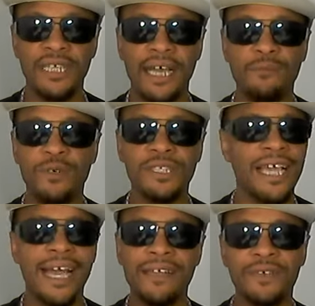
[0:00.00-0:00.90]
I wouldn't,
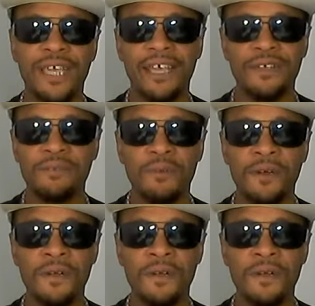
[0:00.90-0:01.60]
I don't care anymore